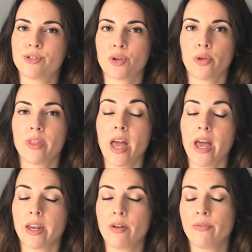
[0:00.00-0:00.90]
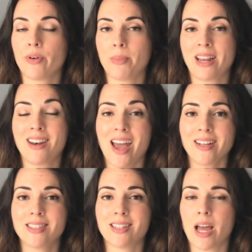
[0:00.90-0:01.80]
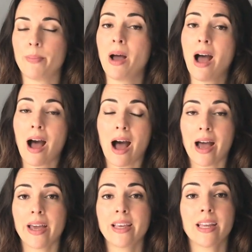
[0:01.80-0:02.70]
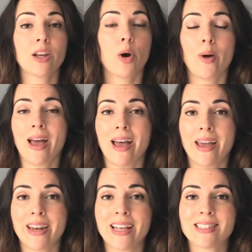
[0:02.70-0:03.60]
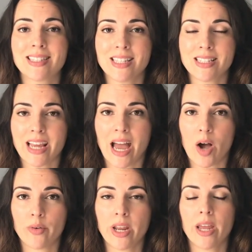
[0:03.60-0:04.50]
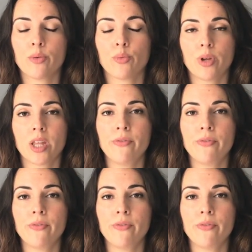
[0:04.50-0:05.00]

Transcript: So then for my next step, I can go ahead and sit down and really